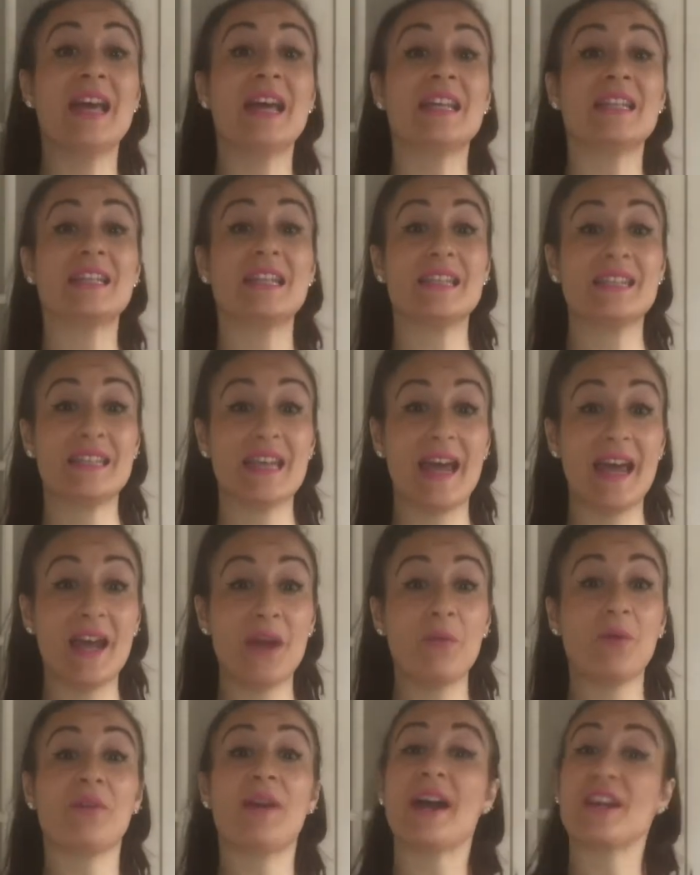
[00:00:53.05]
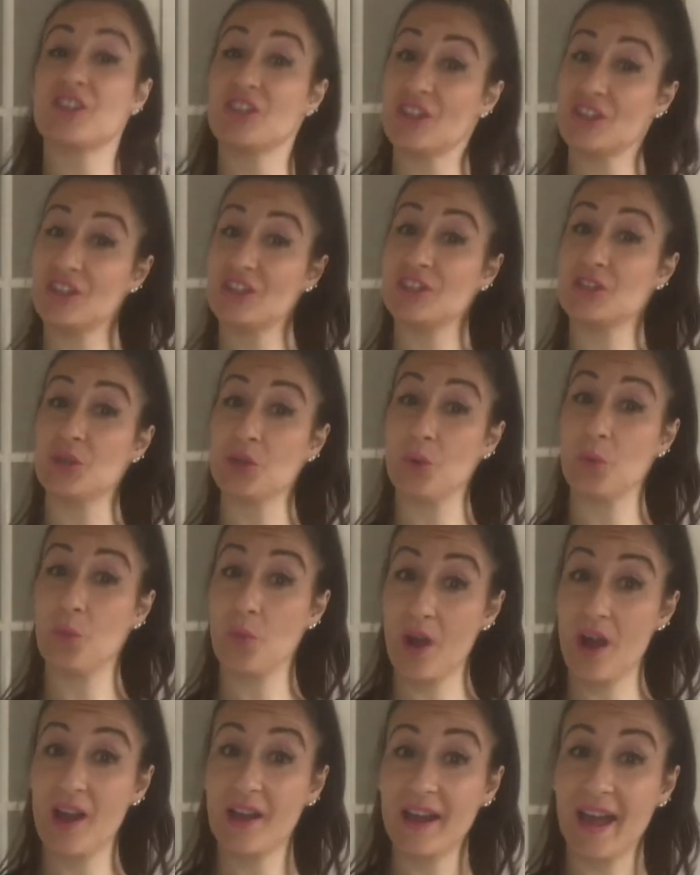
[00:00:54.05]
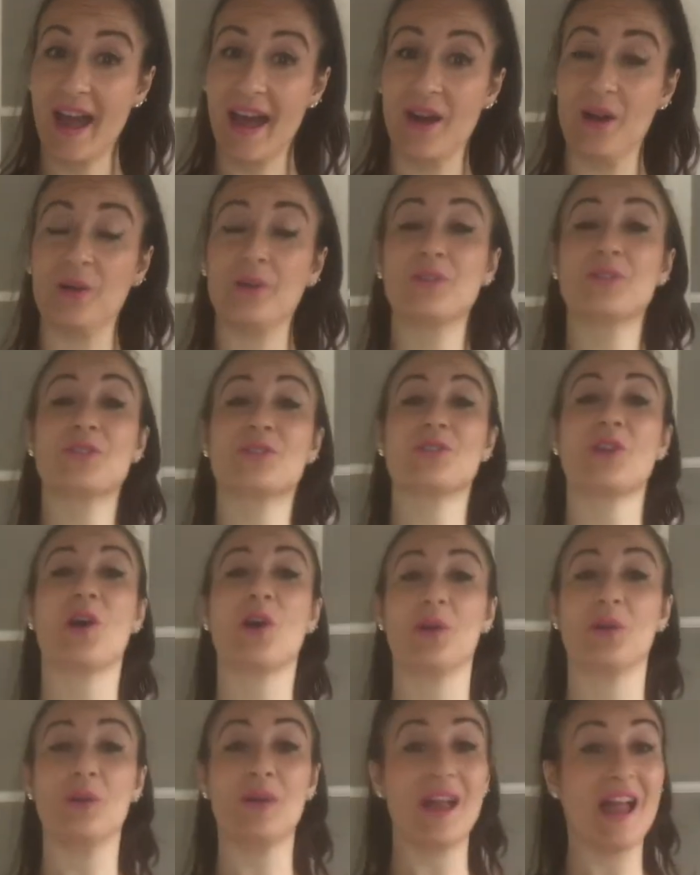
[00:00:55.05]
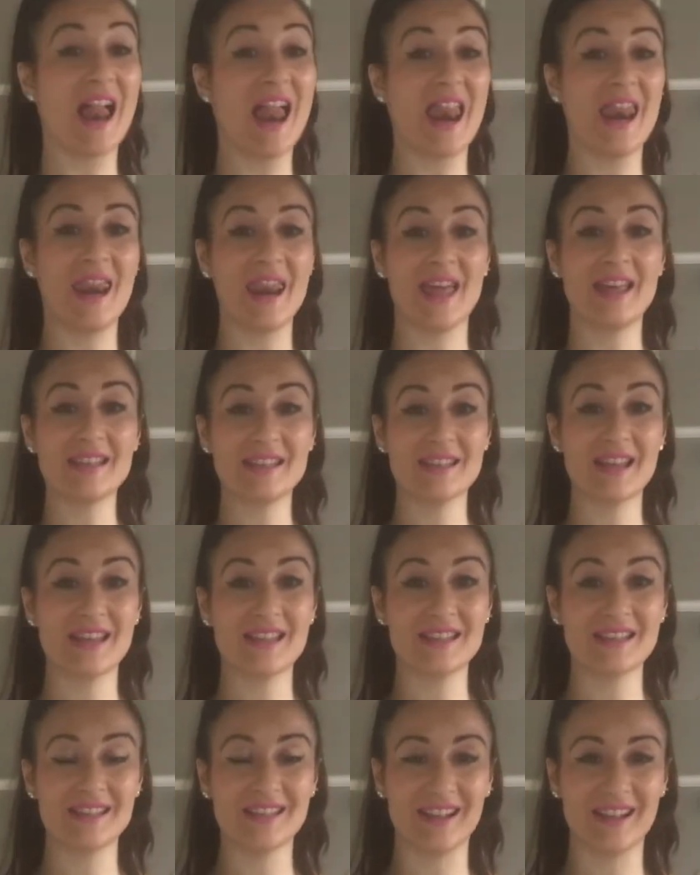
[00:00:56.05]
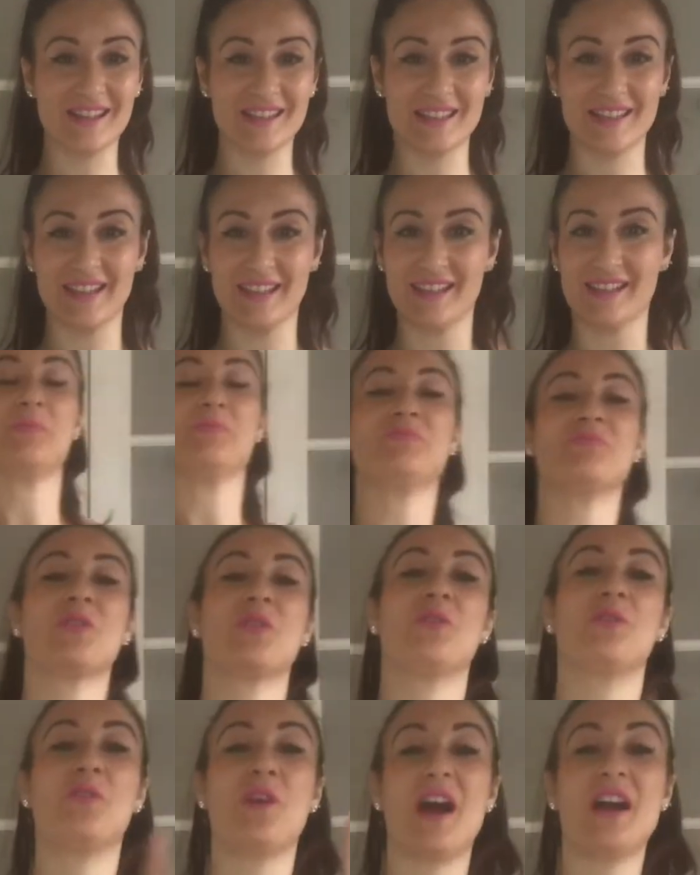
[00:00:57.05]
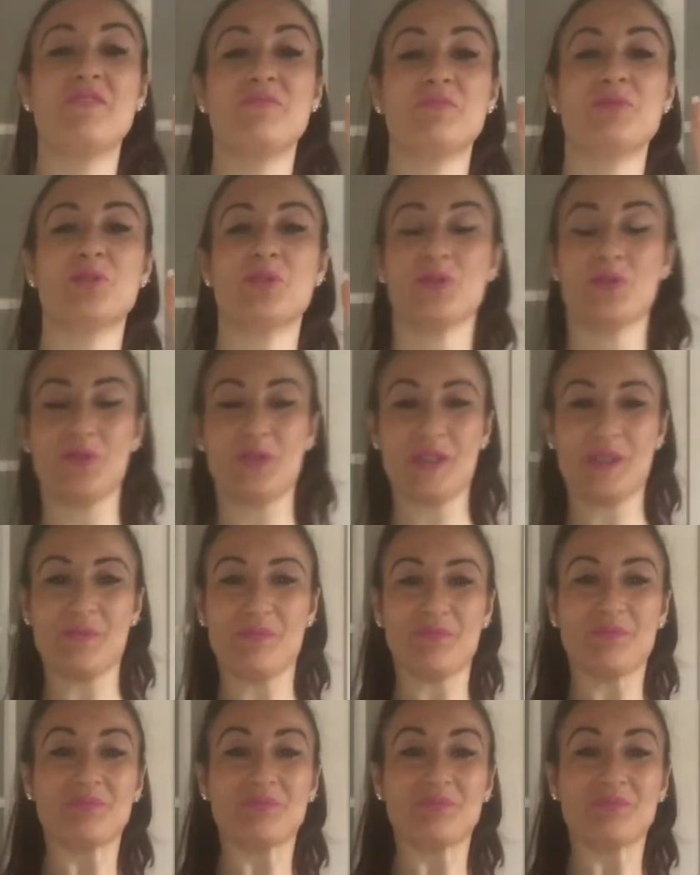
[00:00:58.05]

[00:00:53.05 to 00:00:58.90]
Today we're actually going to do a workout, so let's get started. 5 moves.